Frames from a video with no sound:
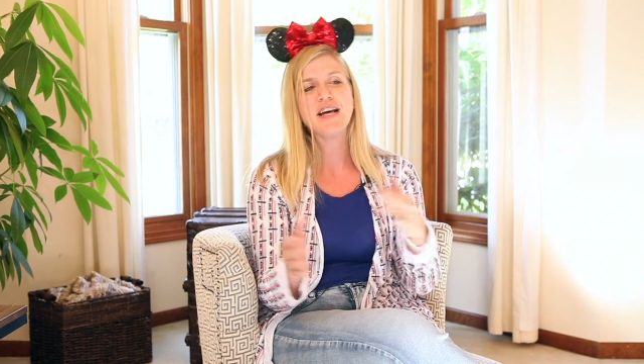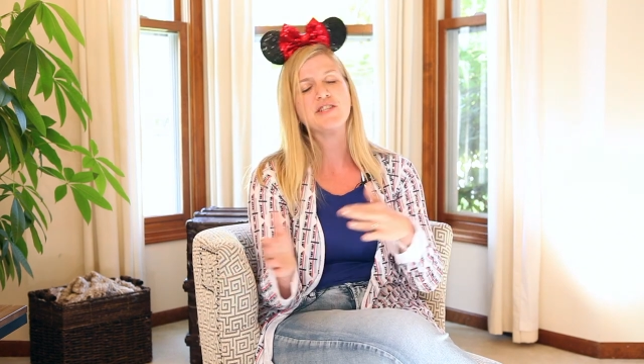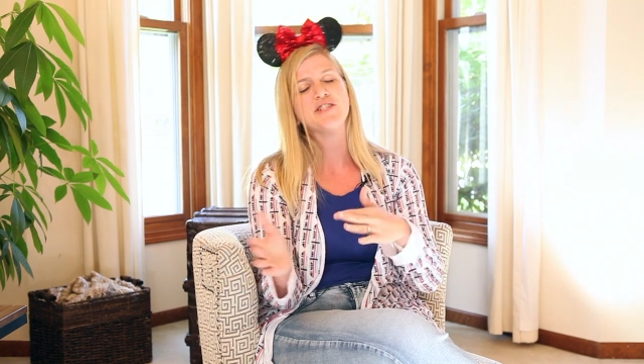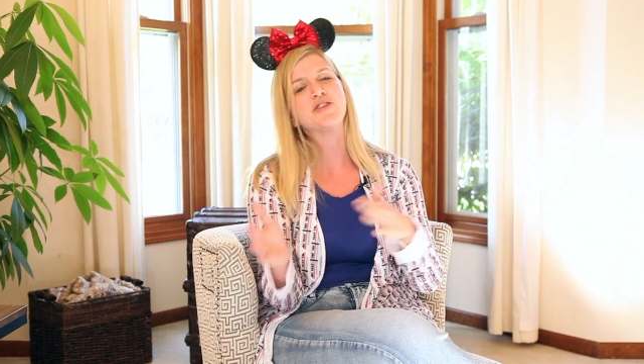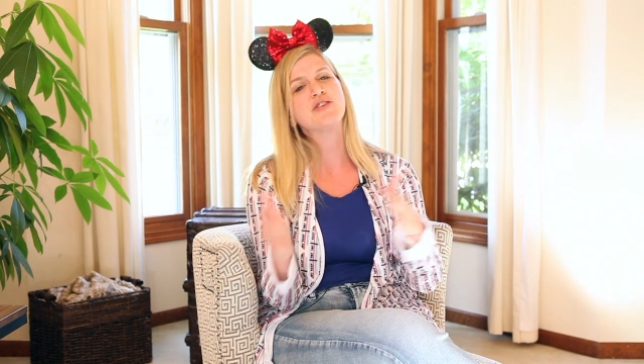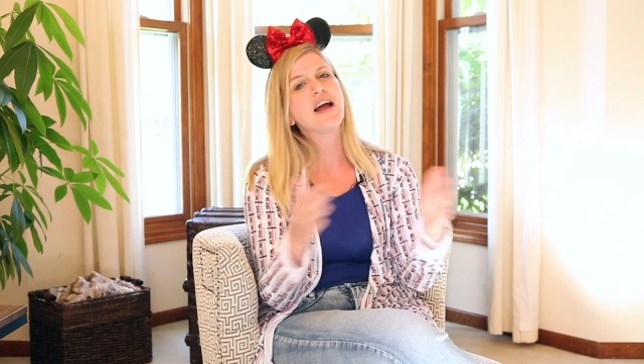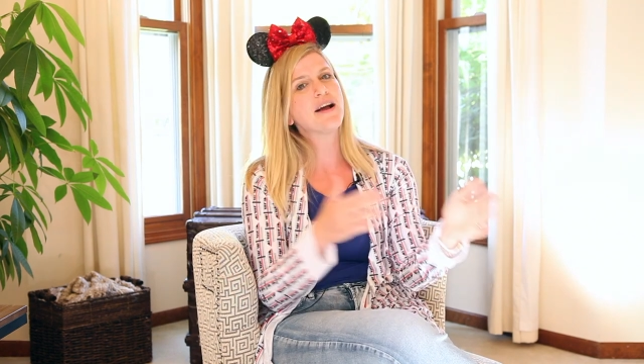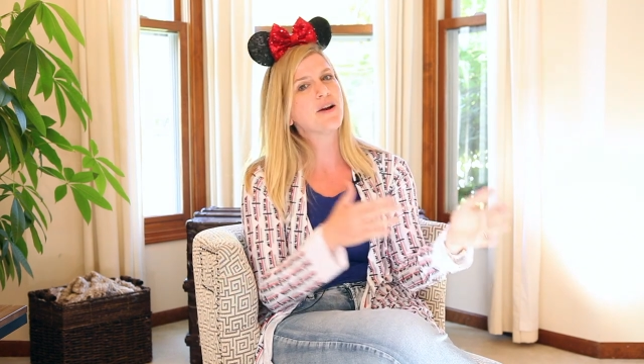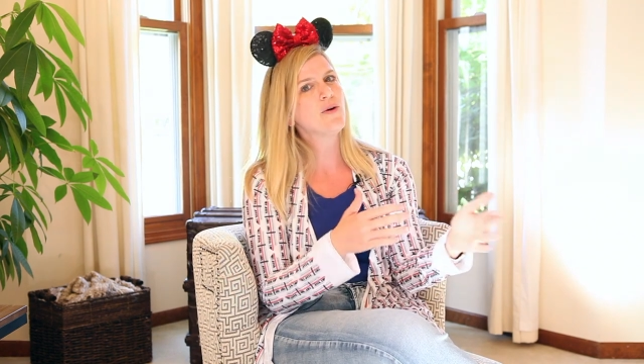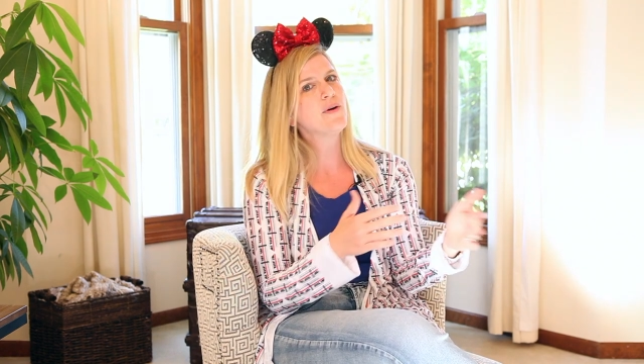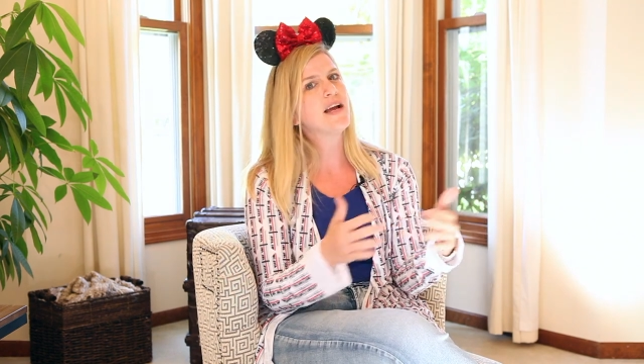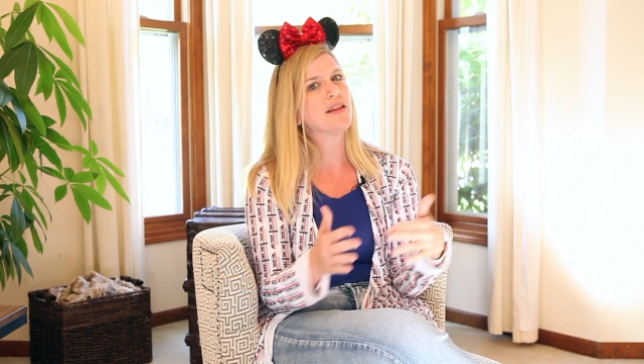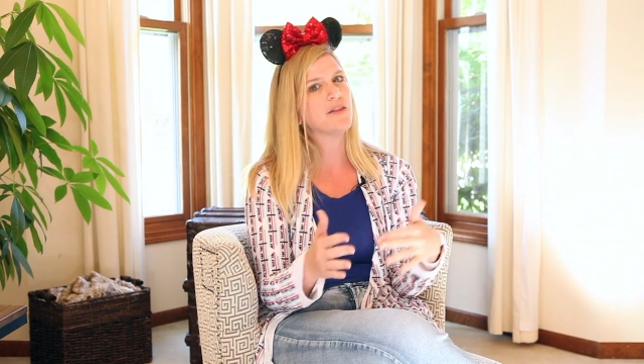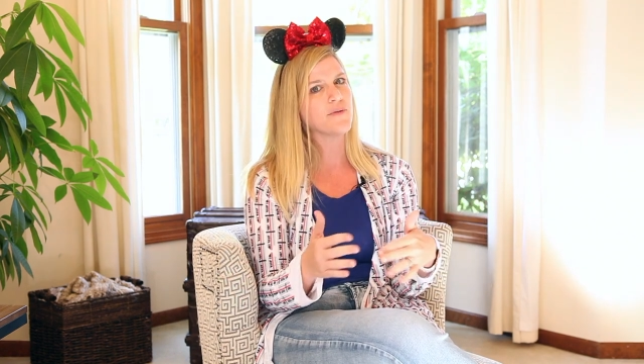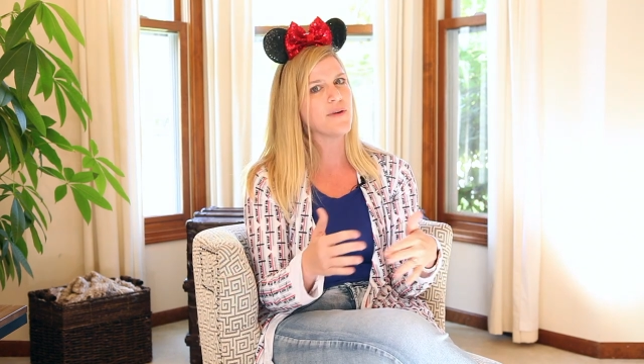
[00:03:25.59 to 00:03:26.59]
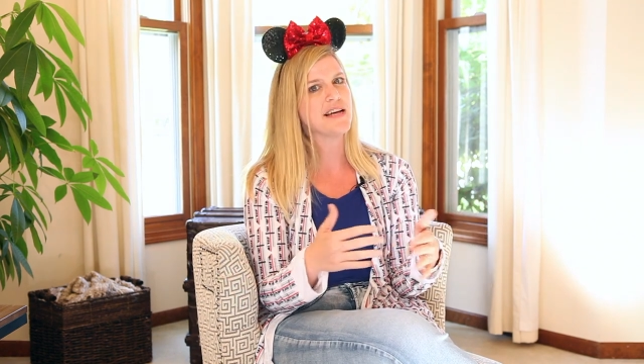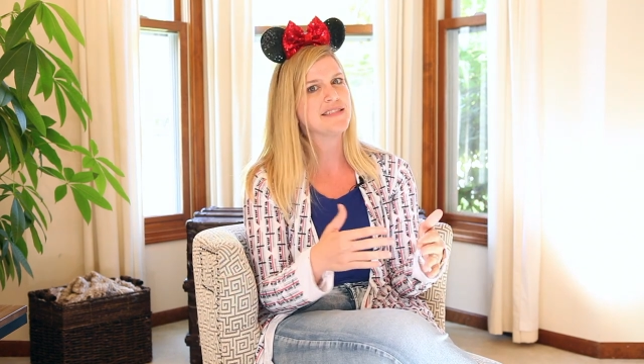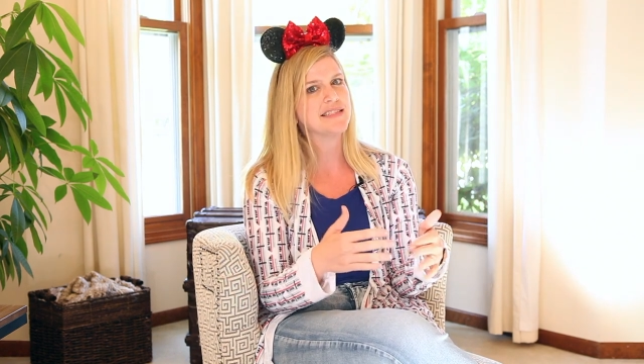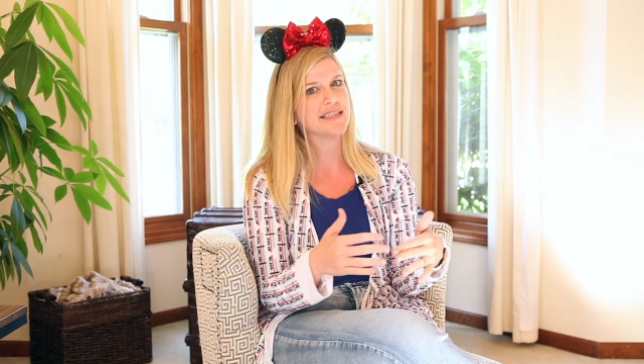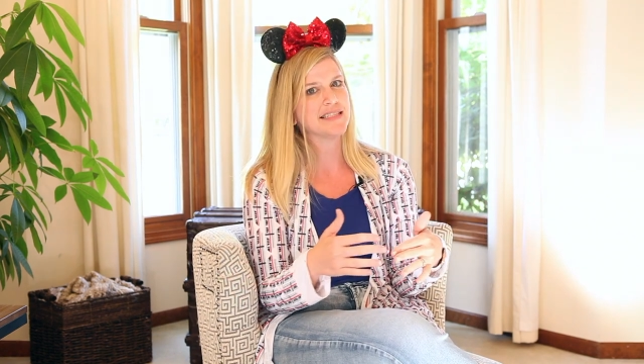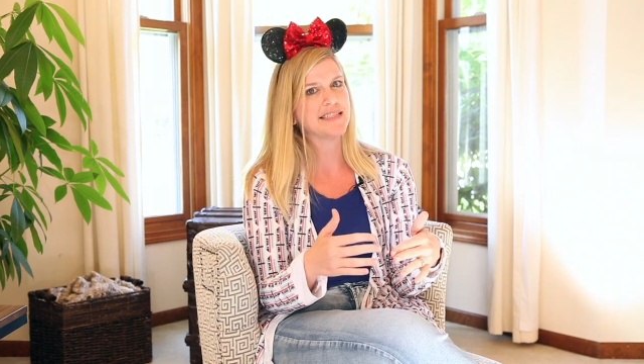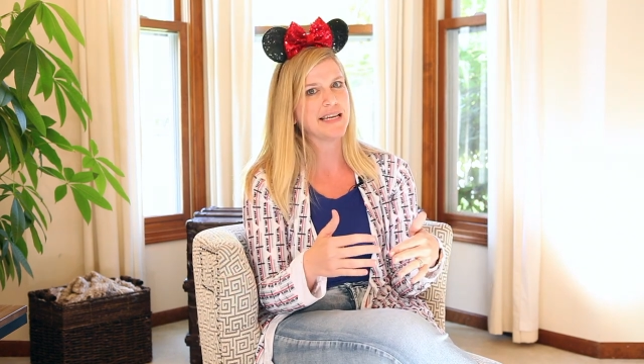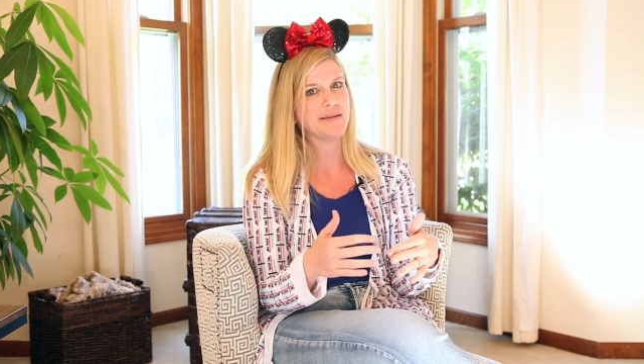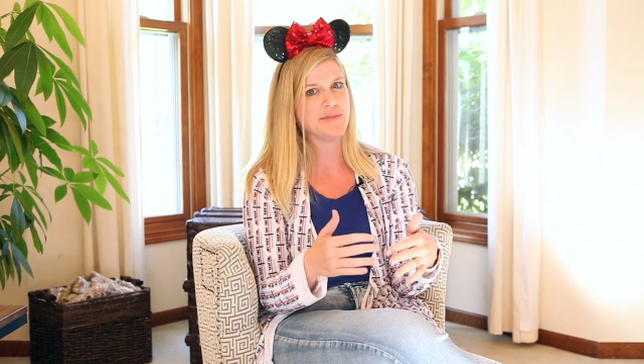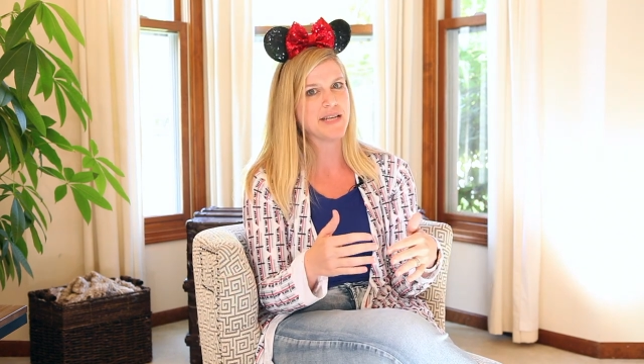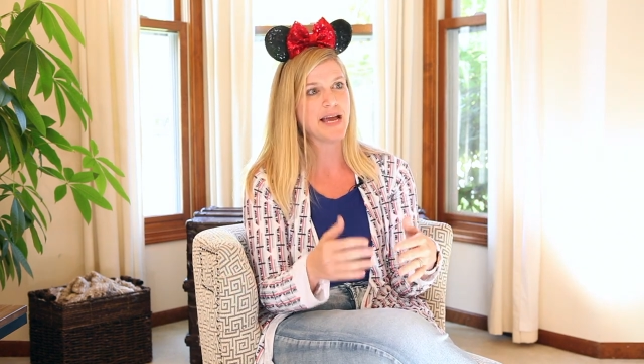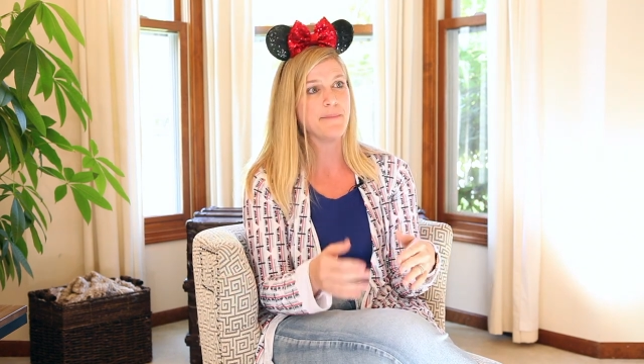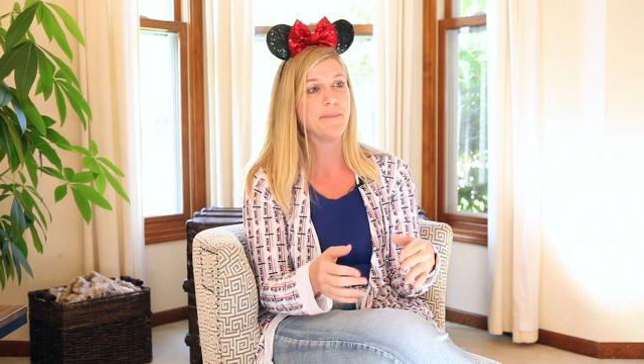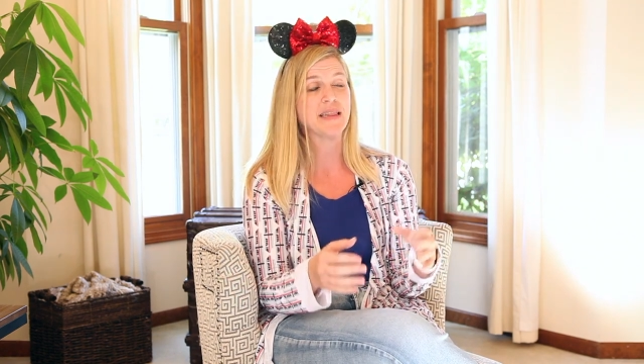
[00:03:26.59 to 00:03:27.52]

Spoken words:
So you're not going on the rides at the same time,